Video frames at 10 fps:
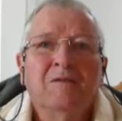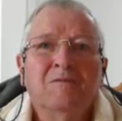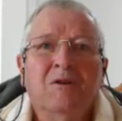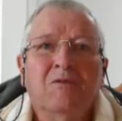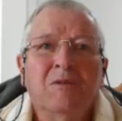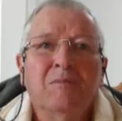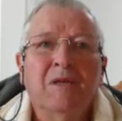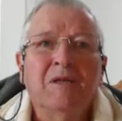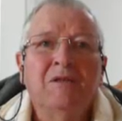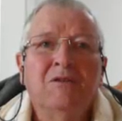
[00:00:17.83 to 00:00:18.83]
while
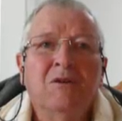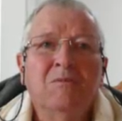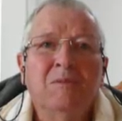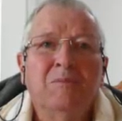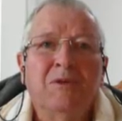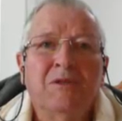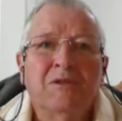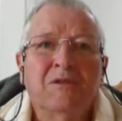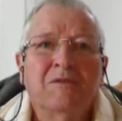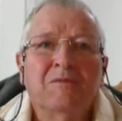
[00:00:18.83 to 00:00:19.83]
remaining
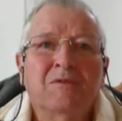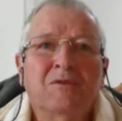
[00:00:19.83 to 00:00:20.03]
omnipresent,